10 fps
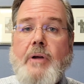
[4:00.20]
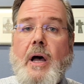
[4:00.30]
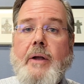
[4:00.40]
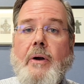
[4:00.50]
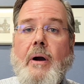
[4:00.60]
of
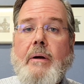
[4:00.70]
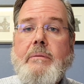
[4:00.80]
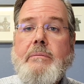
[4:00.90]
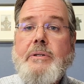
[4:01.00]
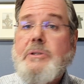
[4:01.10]
God are.
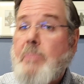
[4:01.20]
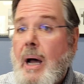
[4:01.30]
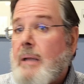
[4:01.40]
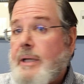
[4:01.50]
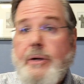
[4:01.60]
This
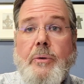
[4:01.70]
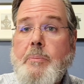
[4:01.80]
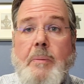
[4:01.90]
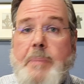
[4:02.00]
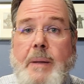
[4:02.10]
motley
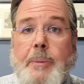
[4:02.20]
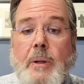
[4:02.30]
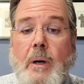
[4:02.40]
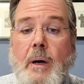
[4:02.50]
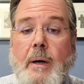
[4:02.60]
group of
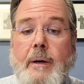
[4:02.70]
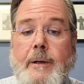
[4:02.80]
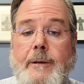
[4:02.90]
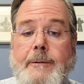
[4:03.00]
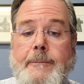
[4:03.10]
people are.
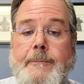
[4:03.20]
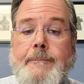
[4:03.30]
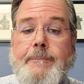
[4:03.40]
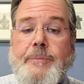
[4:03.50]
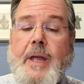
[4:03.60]

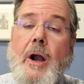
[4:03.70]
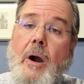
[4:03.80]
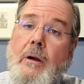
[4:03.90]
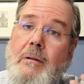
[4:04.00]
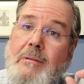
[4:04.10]
They
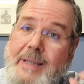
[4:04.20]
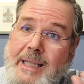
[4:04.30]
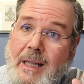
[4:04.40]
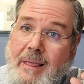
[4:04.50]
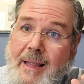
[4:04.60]
are
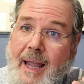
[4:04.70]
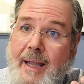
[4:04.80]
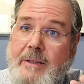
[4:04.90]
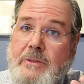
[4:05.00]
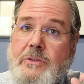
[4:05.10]
little
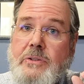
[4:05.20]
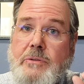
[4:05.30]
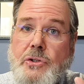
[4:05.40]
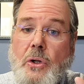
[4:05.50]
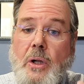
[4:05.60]
things,
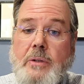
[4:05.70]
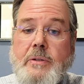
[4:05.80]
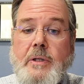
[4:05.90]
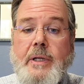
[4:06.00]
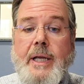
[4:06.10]

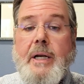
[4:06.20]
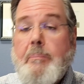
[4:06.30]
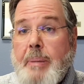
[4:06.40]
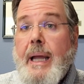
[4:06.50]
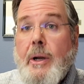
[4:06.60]
salt, in a
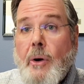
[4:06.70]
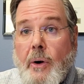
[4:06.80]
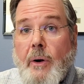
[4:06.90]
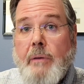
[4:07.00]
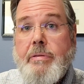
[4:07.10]
big
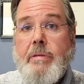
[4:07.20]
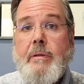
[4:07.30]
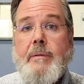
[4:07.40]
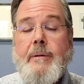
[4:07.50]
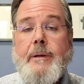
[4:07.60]
earth.
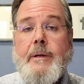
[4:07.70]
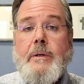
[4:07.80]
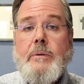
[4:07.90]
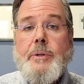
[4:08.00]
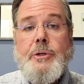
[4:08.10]

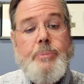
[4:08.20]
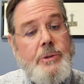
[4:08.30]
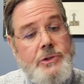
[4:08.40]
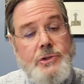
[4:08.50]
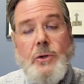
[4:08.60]
When you
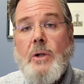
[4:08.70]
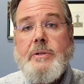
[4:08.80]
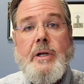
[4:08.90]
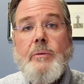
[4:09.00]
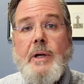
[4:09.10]
put
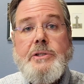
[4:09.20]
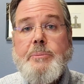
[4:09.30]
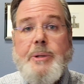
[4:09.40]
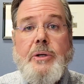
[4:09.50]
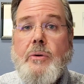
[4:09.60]
salt in a
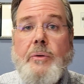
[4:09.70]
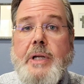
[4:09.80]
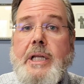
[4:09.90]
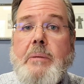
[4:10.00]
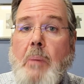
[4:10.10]
recipe, you don't
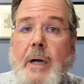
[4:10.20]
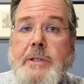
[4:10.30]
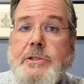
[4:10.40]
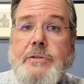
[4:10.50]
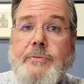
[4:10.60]
need
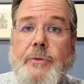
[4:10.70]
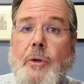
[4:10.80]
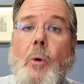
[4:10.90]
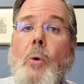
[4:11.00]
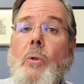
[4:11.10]
much for
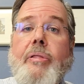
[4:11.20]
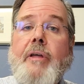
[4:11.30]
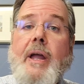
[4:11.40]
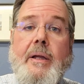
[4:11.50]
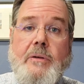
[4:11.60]
the whole
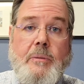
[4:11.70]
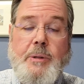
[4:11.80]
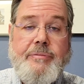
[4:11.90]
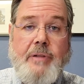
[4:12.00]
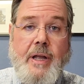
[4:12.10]
thing to
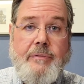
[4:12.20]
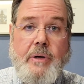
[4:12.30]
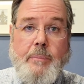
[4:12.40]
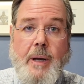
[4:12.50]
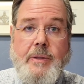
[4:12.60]
be
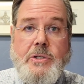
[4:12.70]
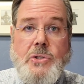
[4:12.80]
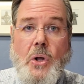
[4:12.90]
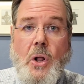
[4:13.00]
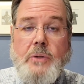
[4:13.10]
flavored by the
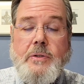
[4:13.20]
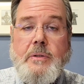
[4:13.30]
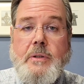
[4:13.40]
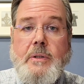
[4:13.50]
salt.